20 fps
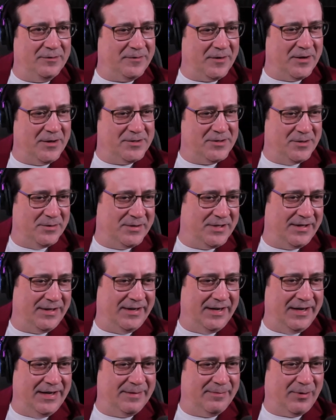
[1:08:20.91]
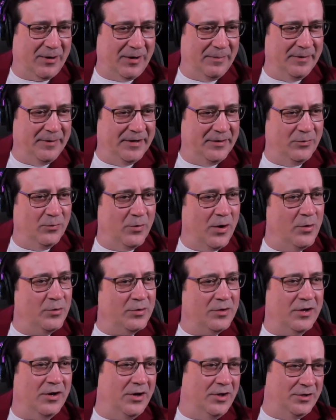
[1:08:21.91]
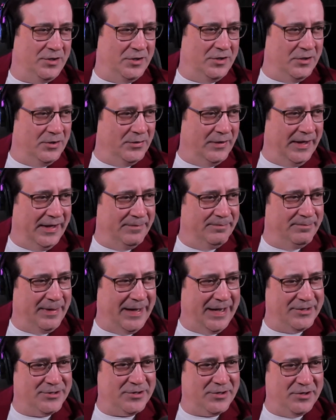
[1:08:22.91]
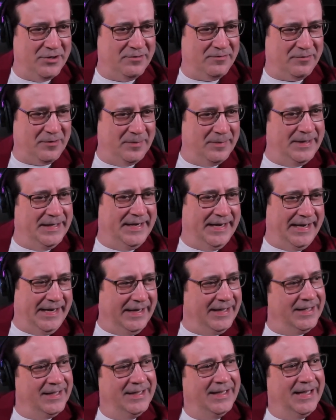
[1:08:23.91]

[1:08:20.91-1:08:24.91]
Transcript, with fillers: Falls Utility Department won't call you and badger you for money.